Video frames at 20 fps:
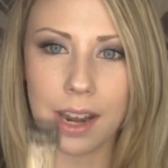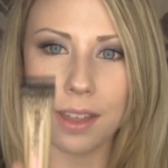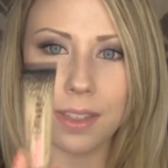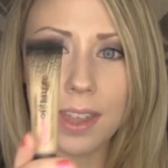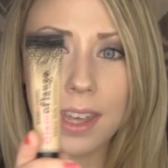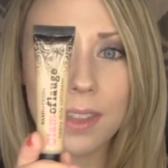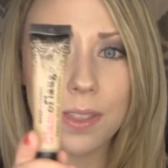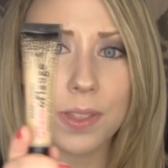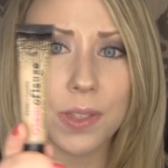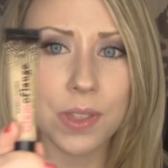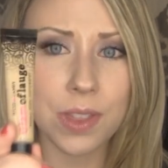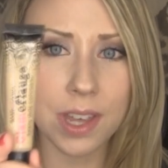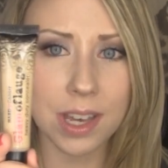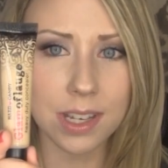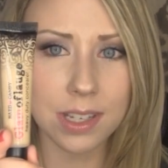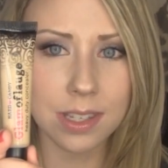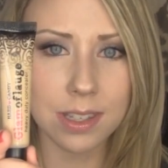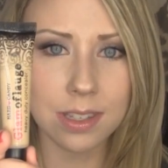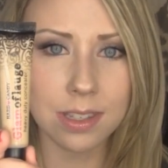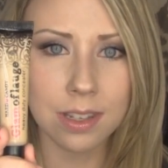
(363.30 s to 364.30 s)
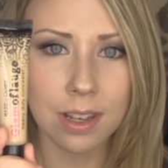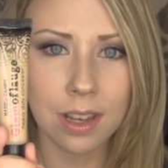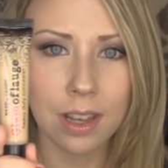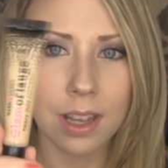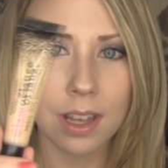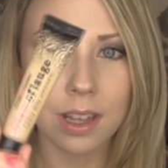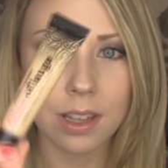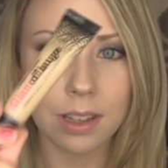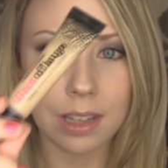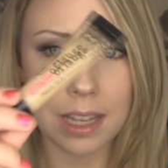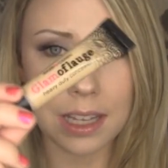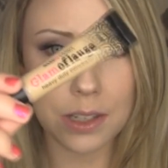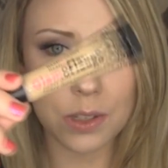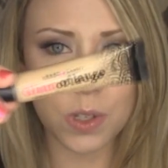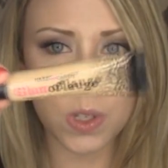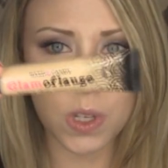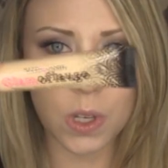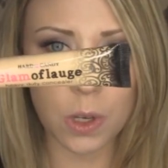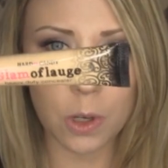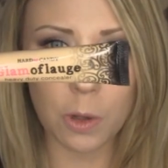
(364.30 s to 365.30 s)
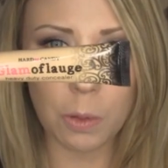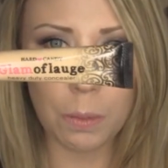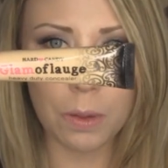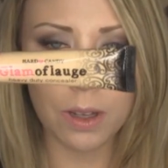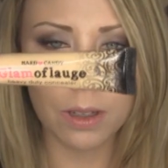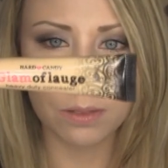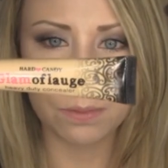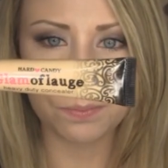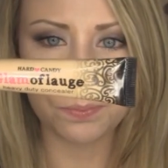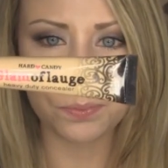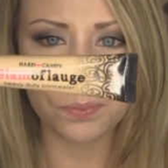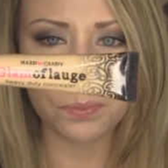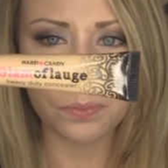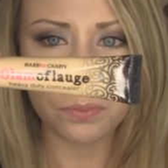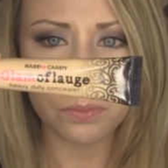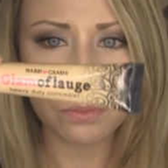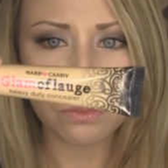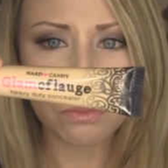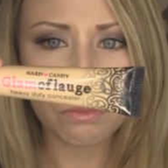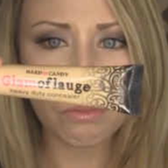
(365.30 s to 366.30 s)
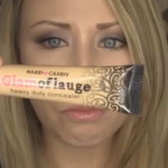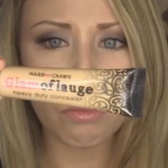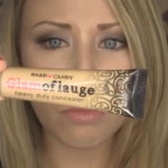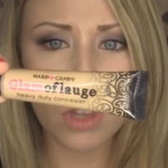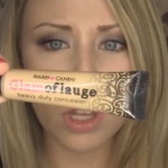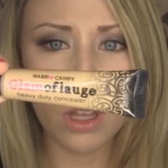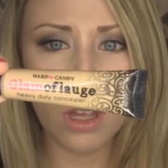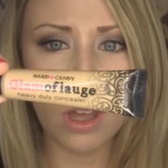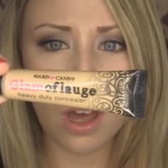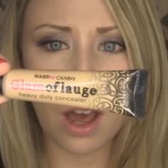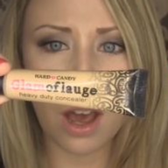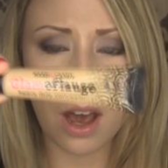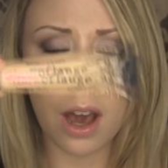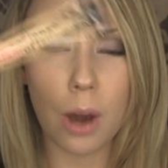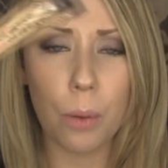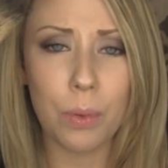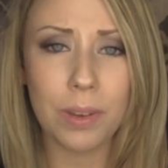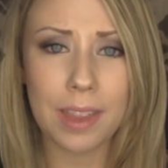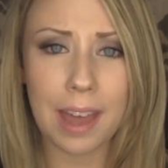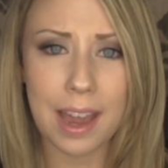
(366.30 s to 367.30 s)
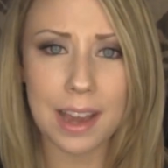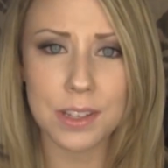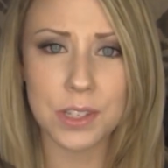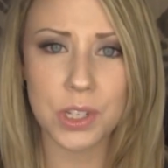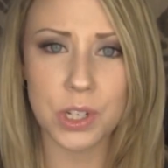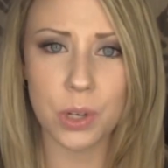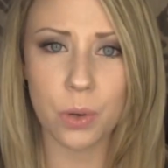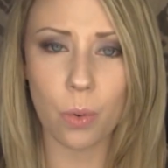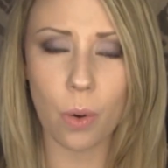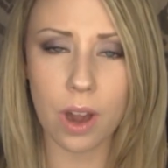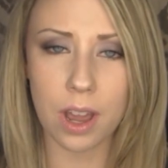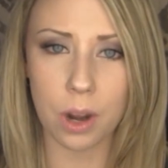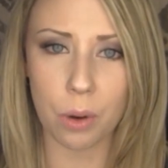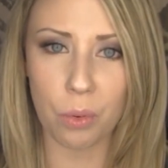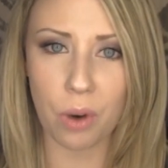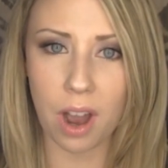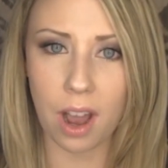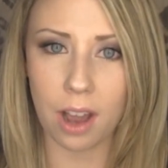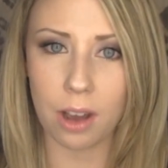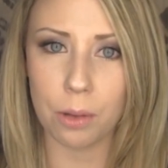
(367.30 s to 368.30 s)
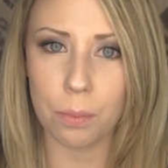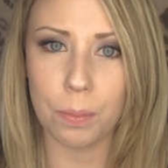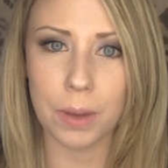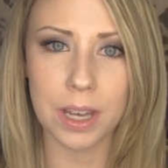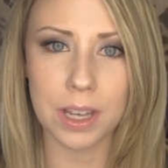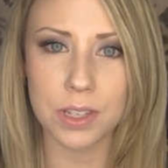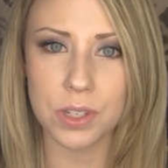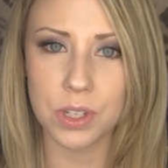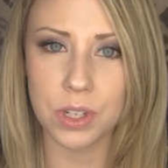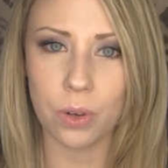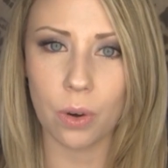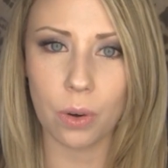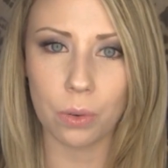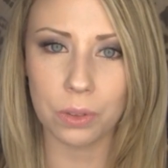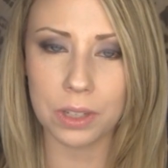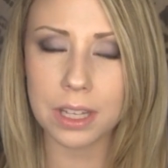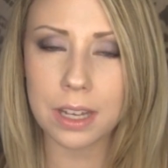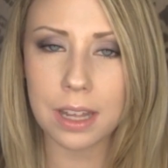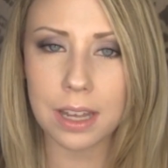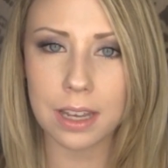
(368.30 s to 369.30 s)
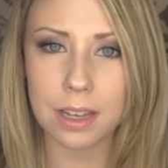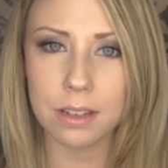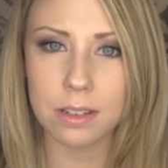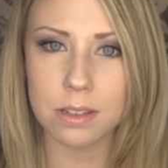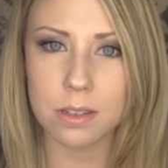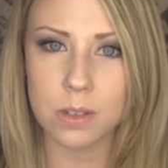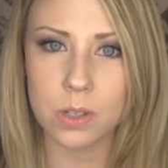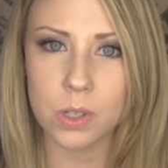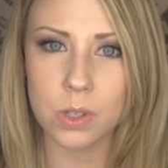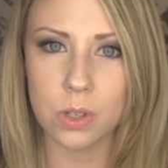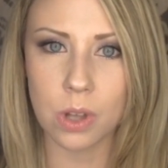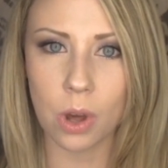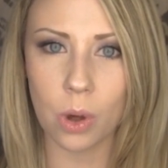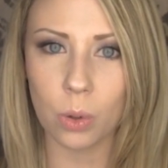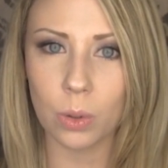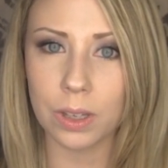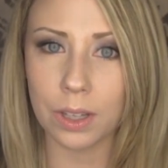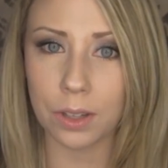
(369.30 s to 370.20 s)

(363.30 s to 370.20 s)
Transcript: and I think this like tube would last you quite a while because you only need so